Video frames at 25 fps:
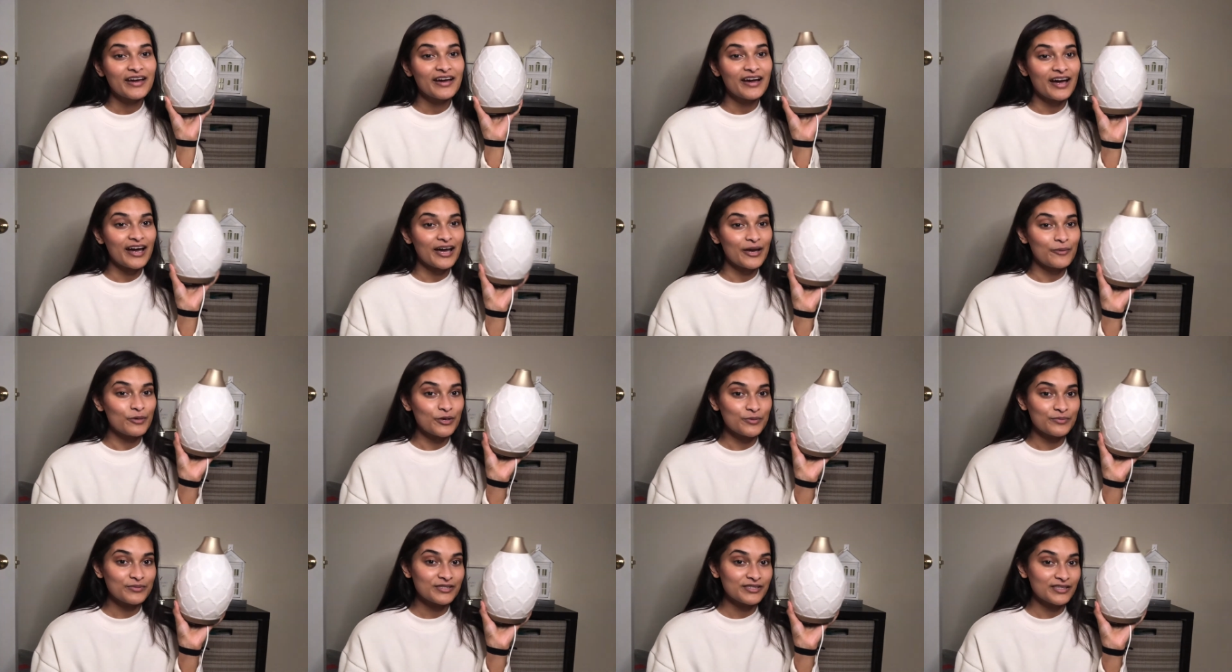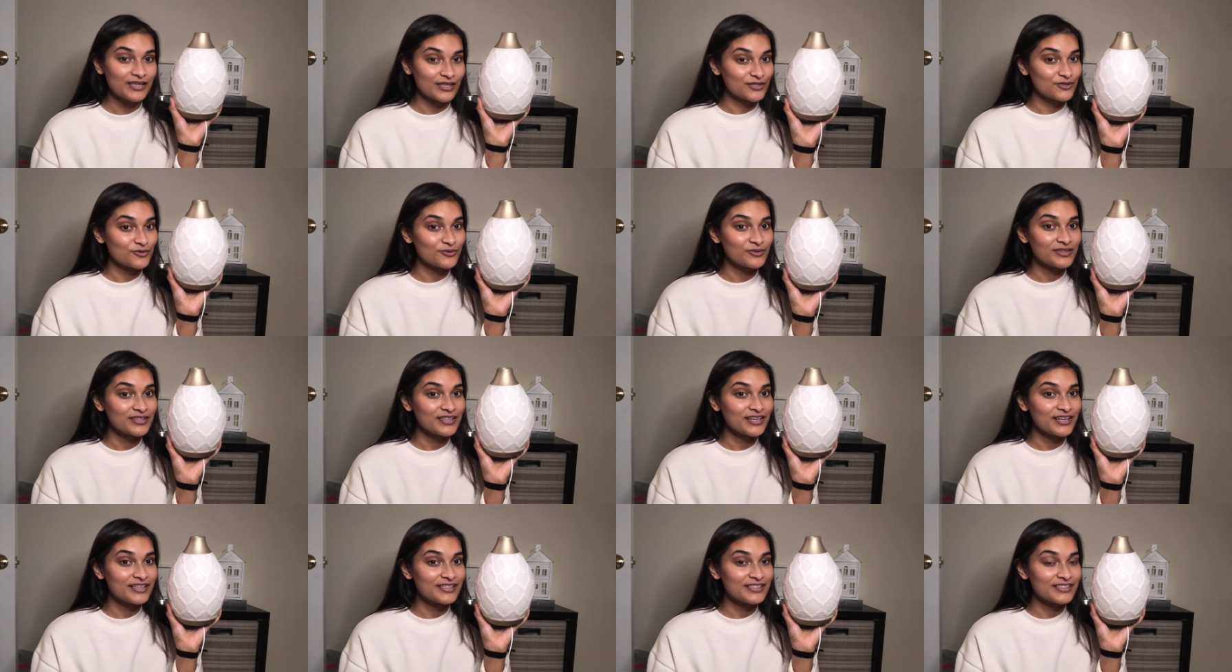I'm obsessed with
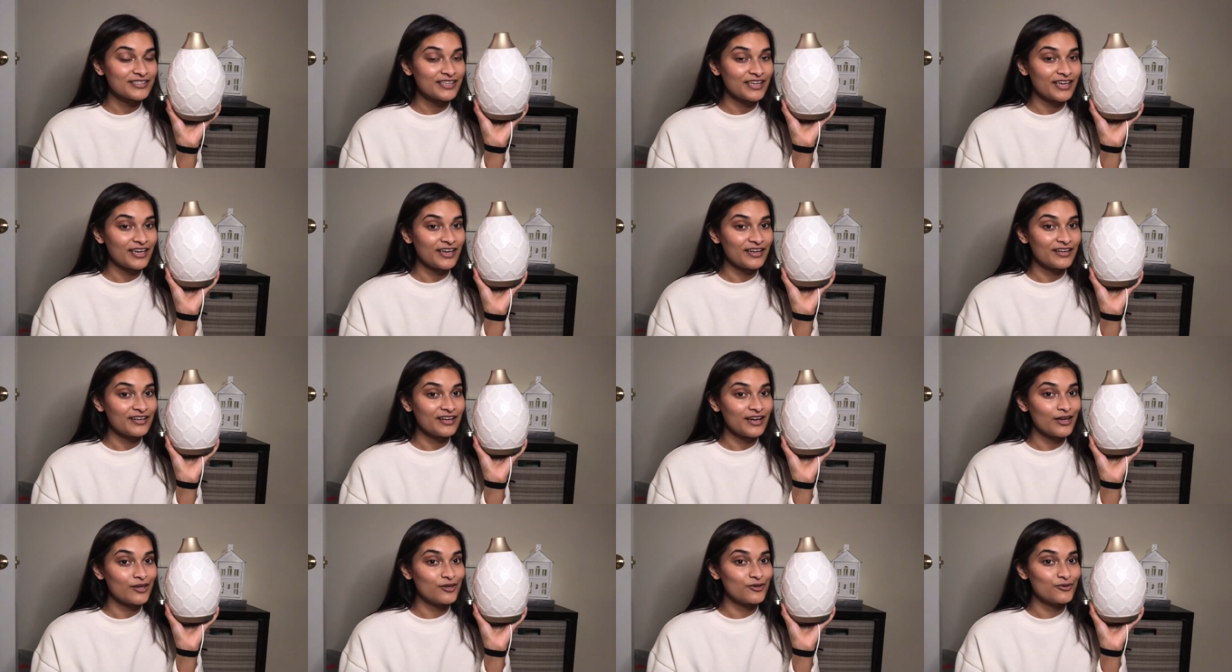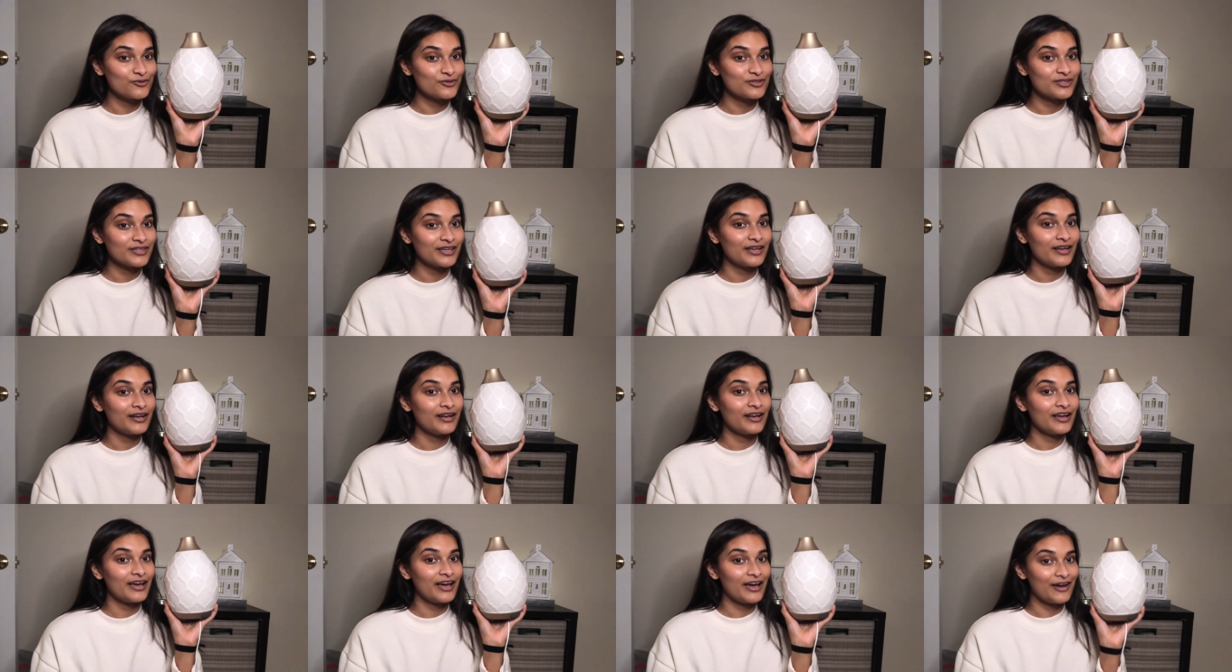this and I use
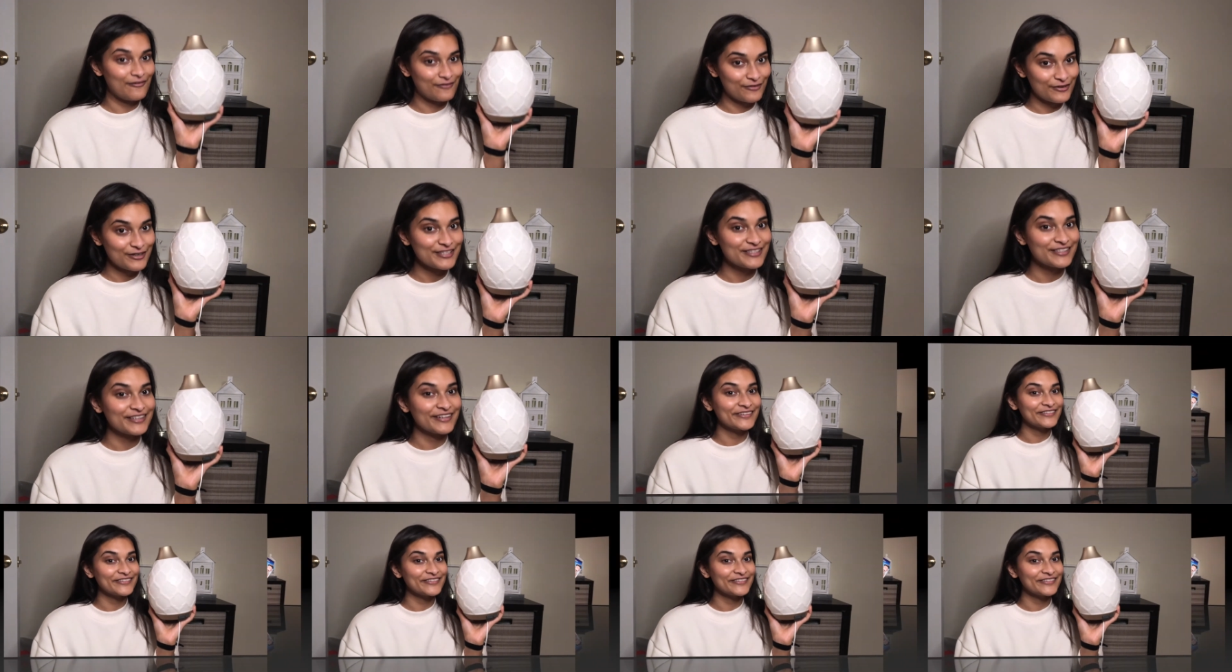it every single